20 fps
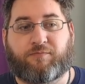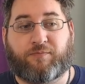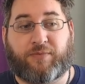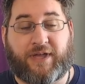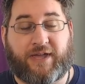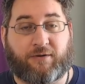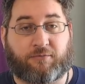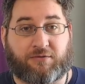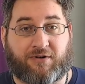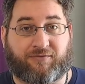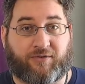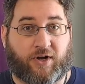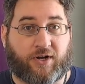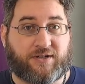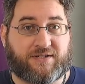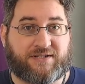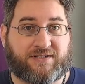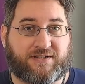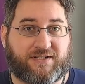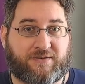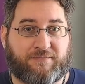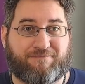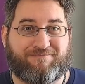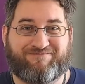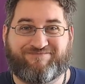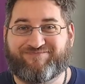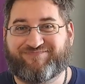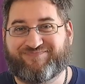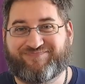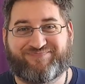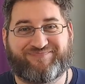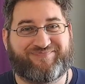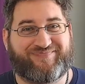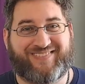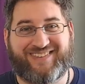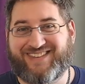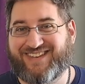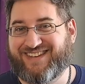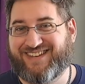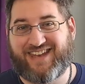Being reversed,
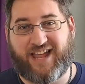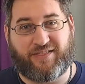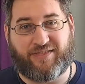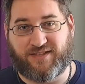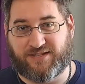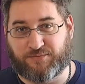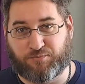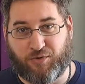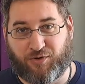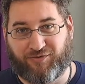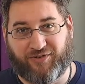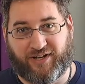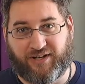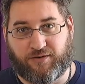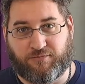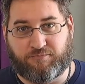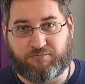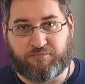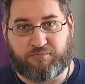nothing's moving.